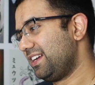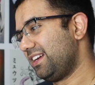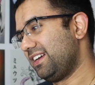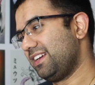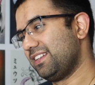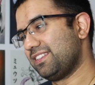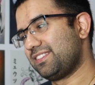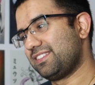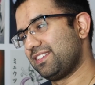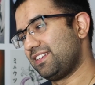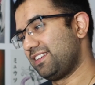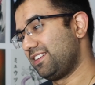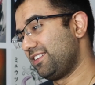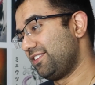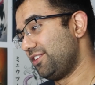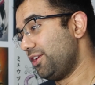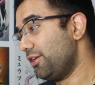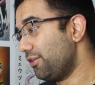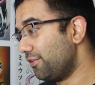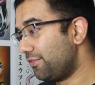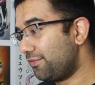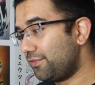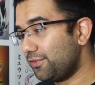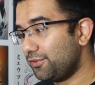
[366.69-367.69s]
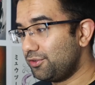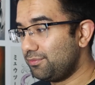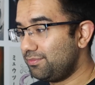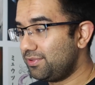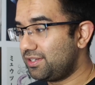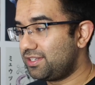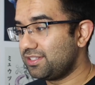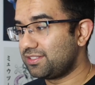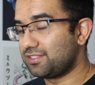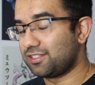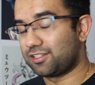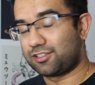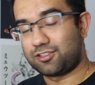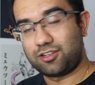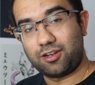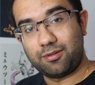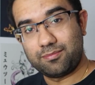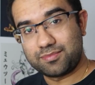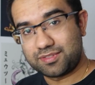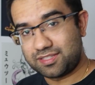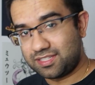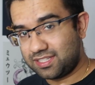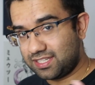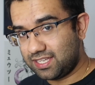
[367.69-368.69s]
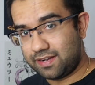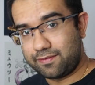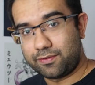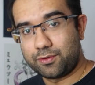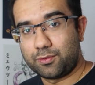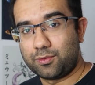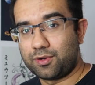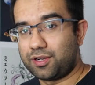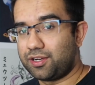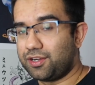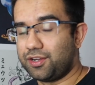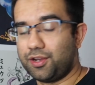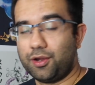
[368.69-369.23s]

It's uh, no food because the crumbs can get everywhere.